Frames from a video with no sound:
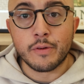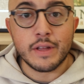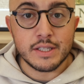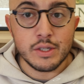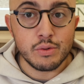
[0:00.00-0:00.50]

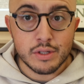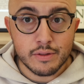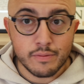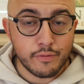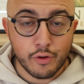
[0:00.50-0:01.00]
that's used
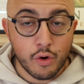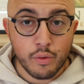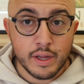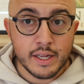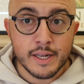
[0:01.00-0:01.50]
for
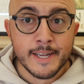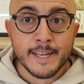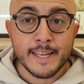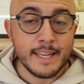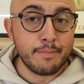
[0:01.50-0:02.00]
green
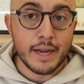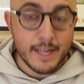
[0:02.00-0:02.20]
in my